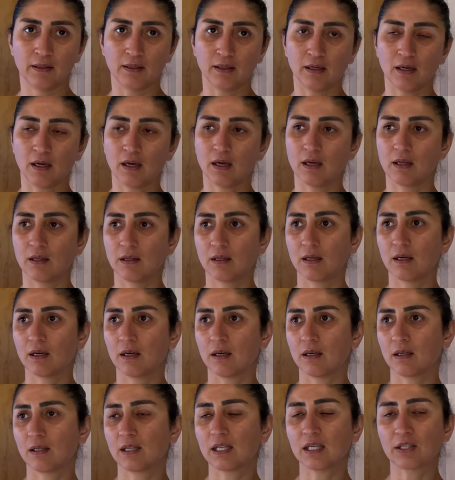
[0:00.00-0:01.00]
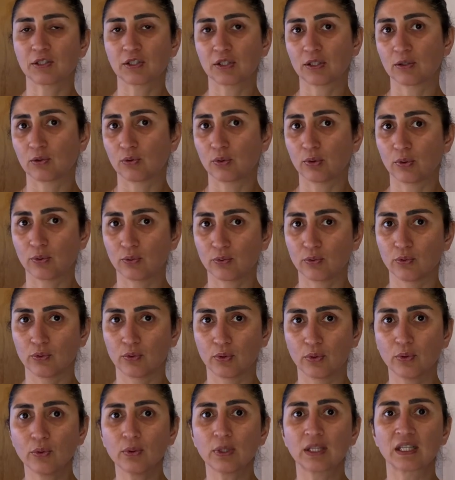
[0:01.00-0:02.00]
The section
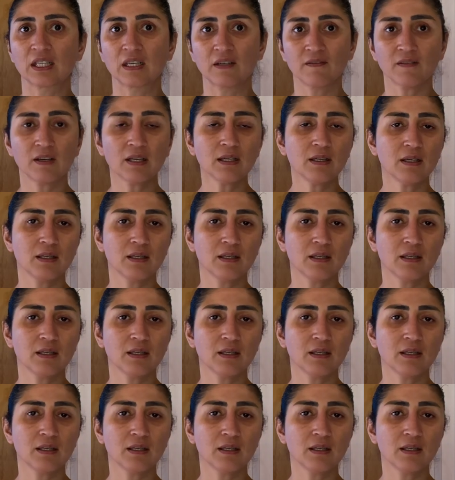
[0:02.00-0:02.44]
2.7